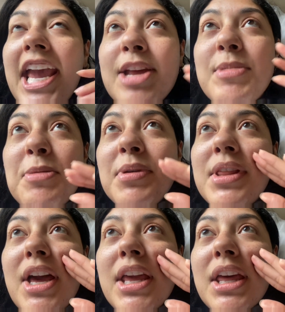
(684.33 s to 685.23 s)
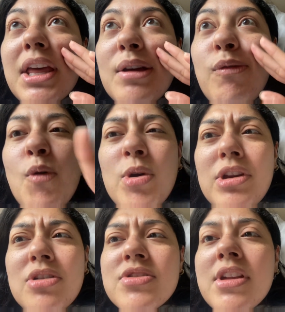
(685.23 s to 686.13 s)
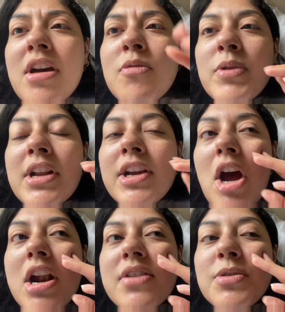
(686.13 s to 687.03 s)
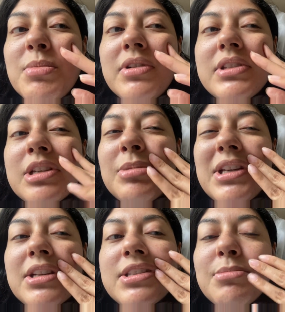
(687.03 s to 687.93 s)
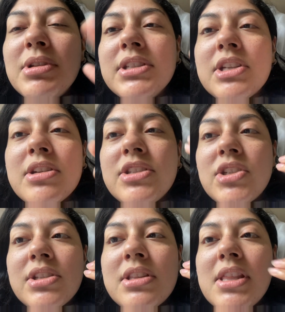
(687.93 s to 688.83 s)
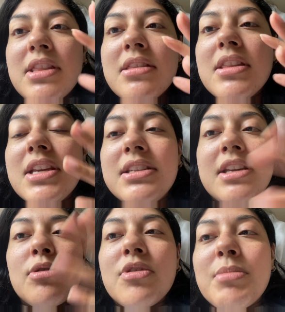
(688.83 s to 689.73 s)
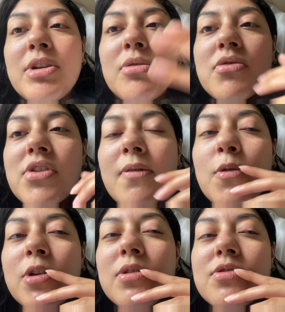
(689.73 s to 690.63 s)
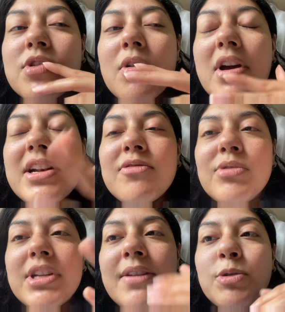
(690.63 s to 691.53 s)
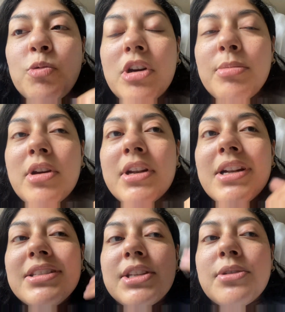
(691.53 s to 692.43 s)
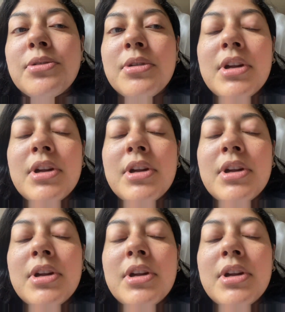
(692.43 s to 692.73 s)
in maybe like four years now when I got out of the military because the military they just they did all the medical stuff for you so i didn't really have to worry about it until